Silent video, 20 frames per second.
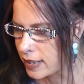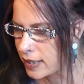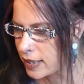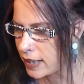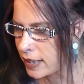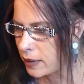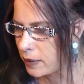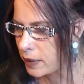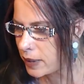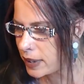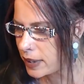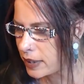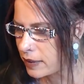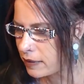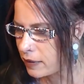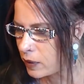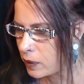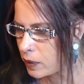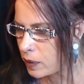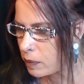that they were
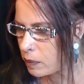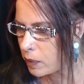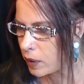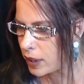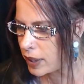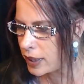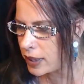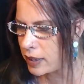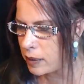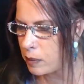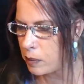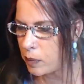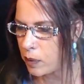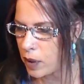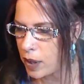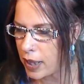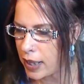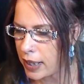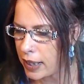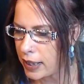interviewing Brendan and
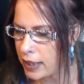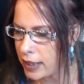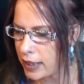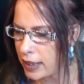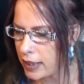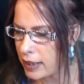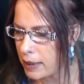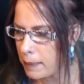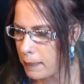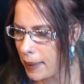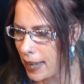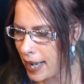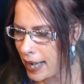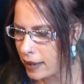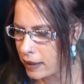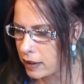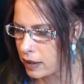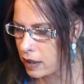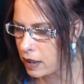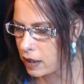Brian in the
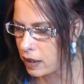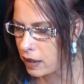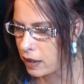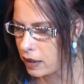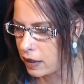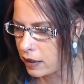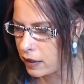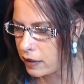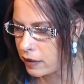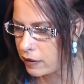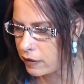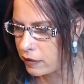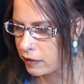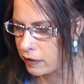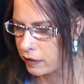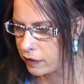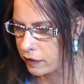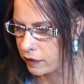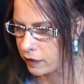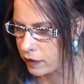back
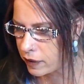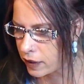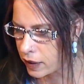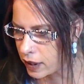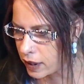of